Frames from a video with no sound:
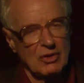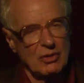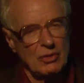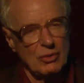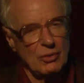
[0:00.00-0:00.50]

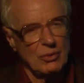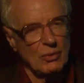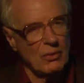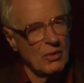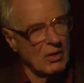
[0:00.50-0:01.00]

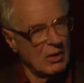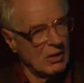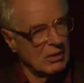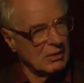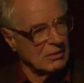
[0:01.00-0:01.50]
who
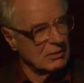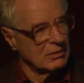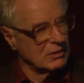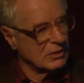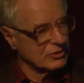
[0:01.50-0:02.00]

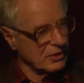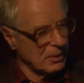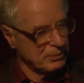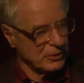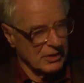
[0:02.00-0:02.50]
looked
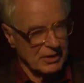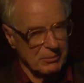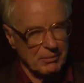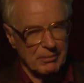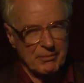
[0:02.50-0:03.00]
up to
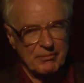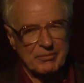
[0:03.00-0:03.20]
him,